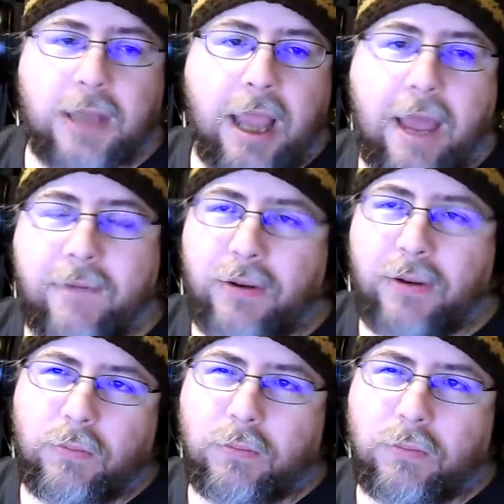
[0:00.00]
I haven't
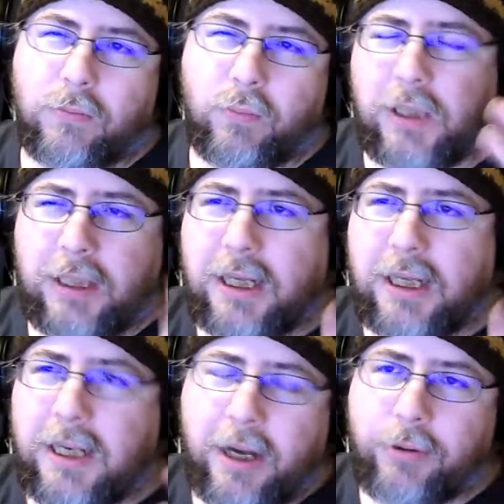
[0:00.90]
really
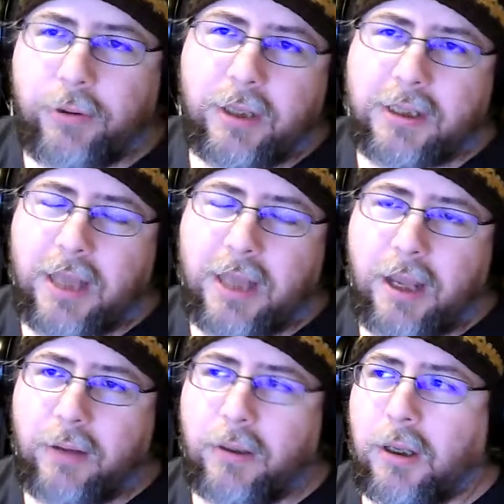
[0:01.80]
narrowed things down.